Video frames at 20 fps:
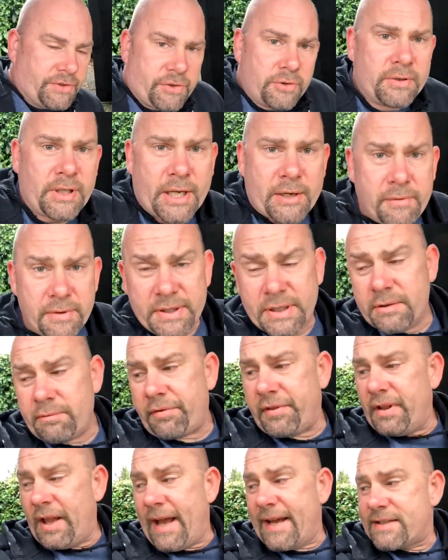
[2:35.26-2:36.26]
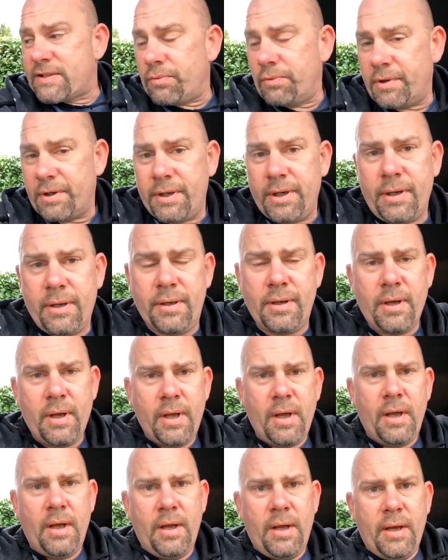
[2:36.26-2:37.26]
do like we did with the last one
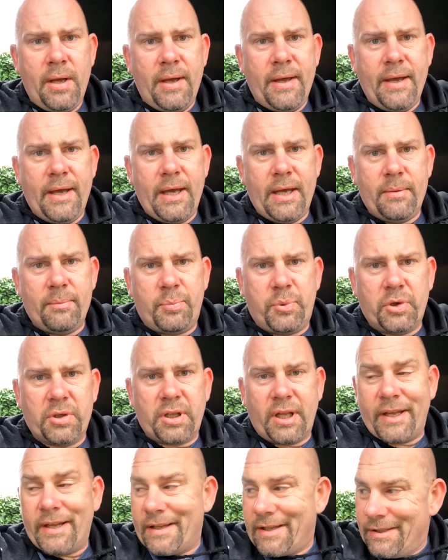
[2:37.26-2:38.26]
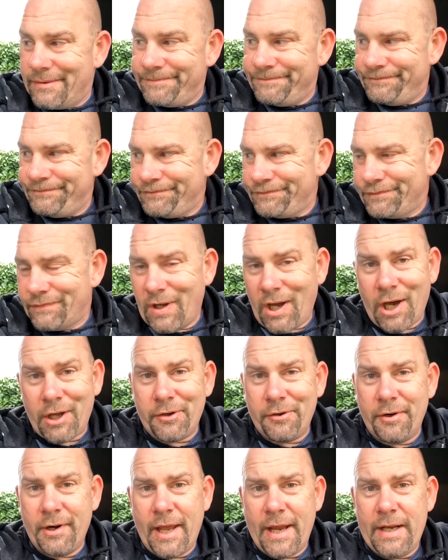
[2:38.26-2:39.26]
and put like
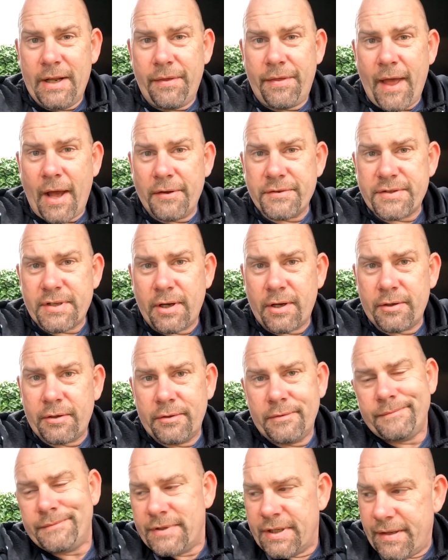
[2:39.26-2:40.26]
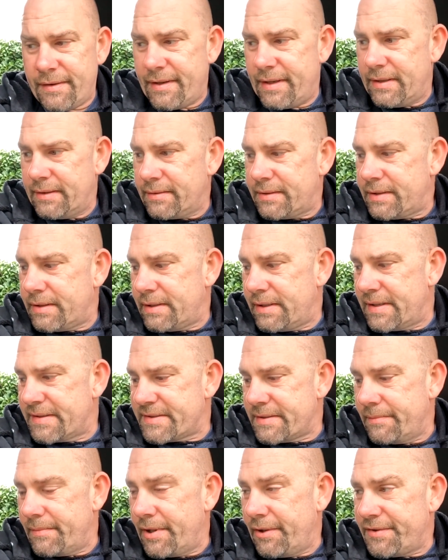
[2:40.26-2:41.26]
180,000 on her and then get
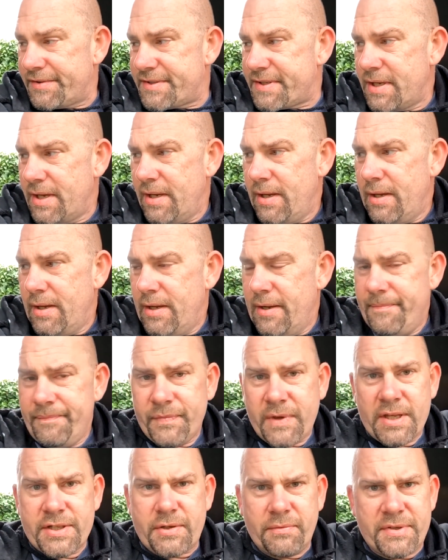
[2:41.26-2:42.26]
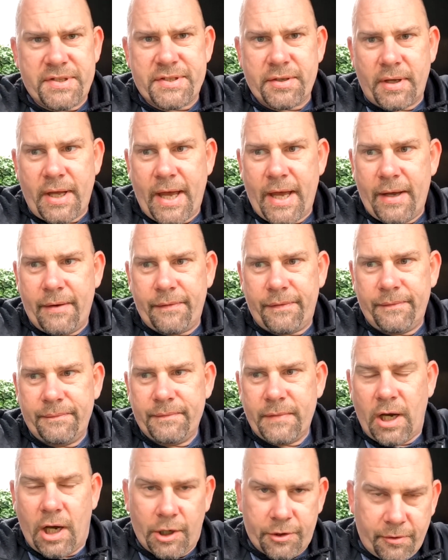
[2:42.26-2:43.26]
something else. So we still have
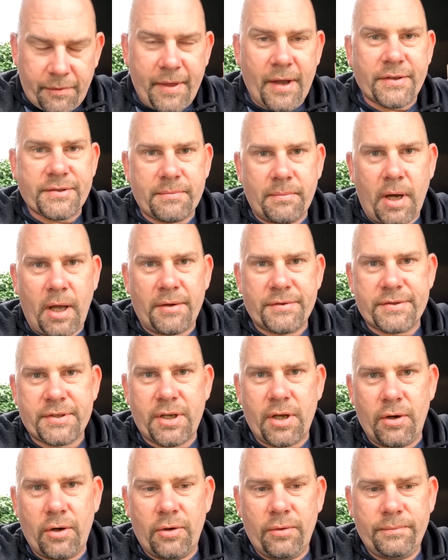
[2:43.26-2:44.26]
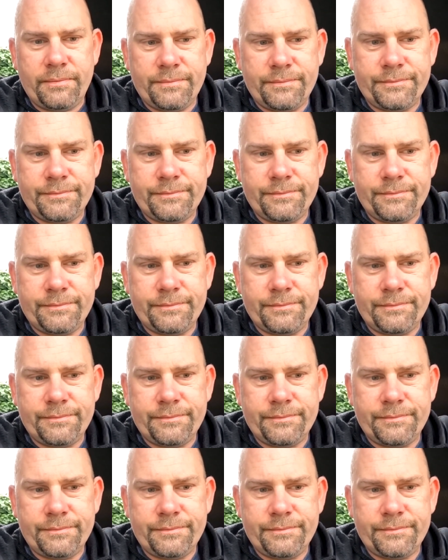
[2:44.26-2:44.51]
100,000 miles to go,